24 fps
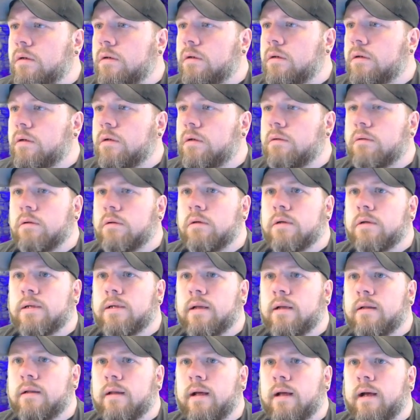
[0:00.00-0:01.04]
And we're going to
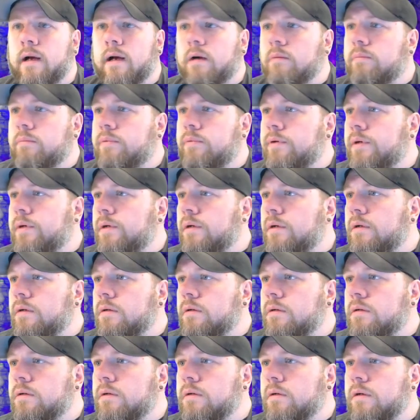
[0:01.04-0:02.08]
take the output
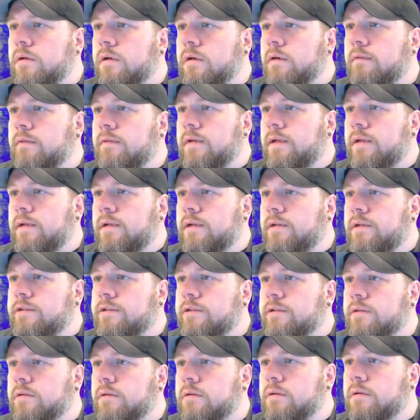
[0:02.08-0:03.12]
of this